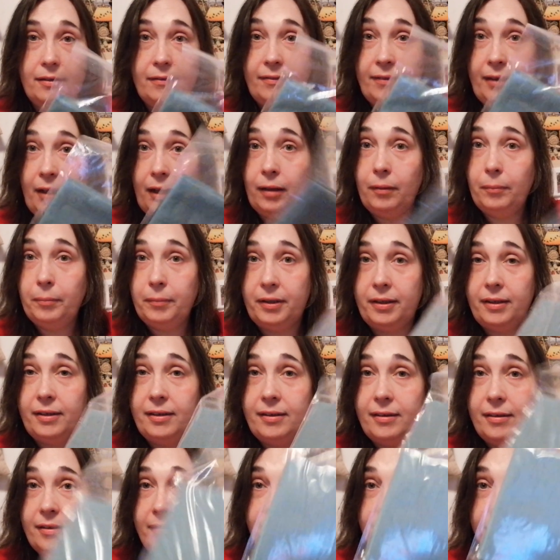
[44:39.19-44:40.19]
Tell me,
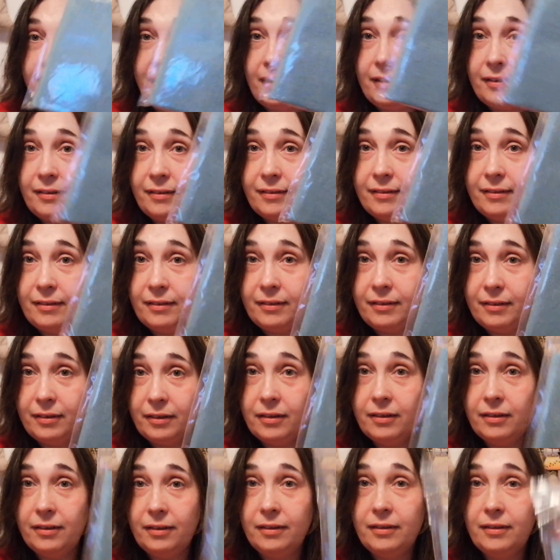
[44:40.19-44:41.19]
is that
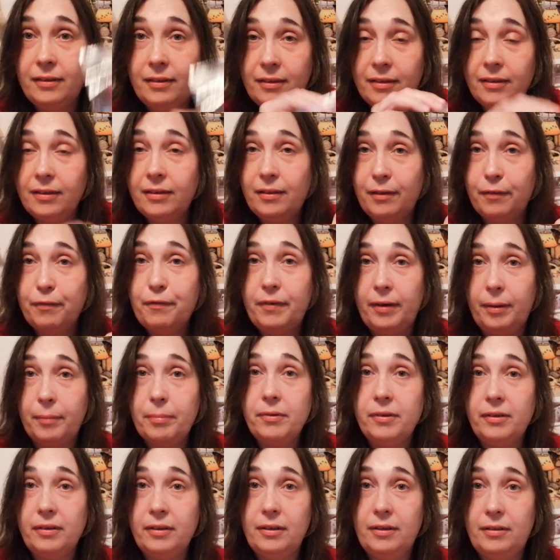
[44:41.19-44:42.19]
the, the
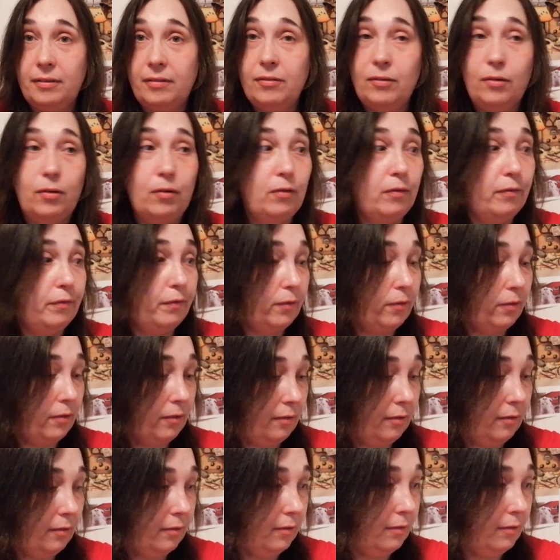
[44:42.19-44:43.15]
fabric that it's called for?